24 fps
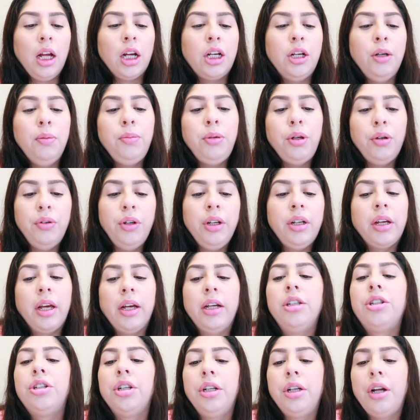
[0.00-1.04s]

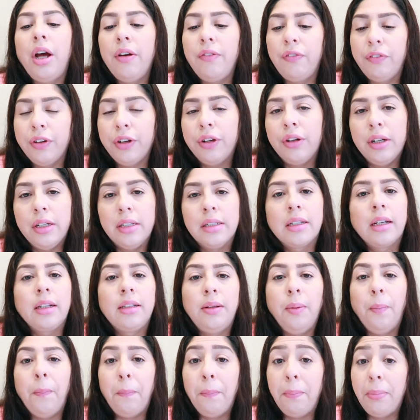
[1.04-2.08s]
communication, I feel, is
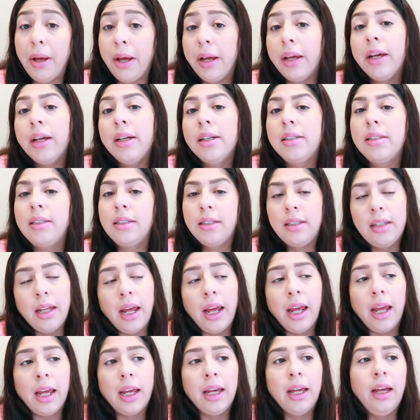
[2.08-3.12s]
like the biggest
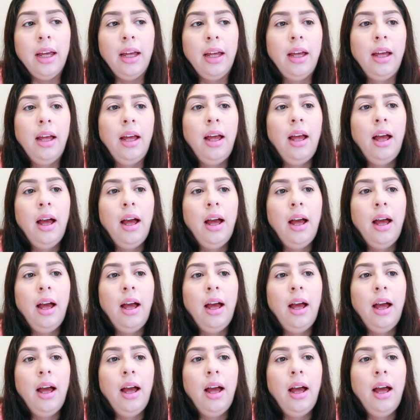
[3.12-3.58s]
thing